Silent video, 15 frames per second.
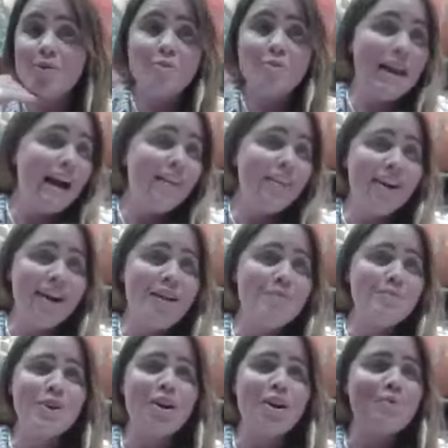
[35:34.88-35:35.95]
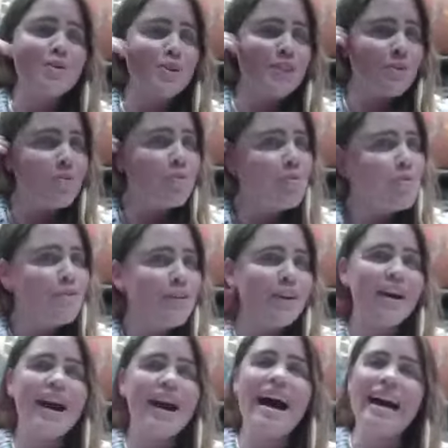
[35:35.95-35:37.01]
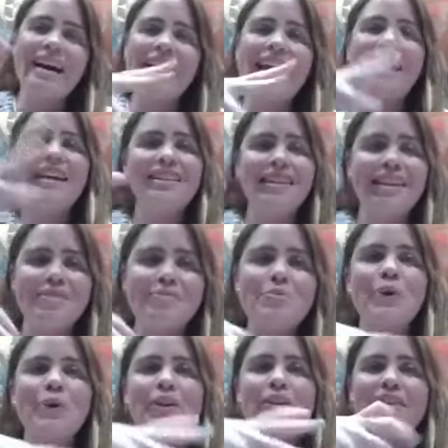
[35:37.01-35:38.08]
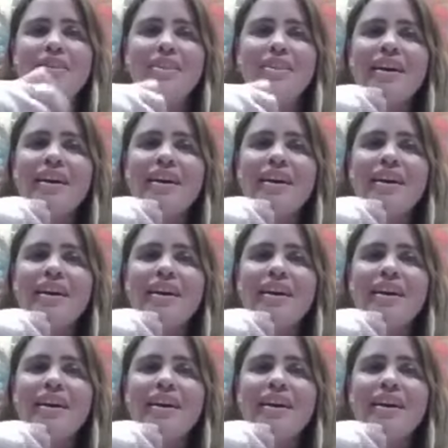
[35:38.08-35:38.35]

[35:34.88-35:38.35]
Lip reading: it will be out there, I'm sure. I'm sure someone will figure out how to handle it and put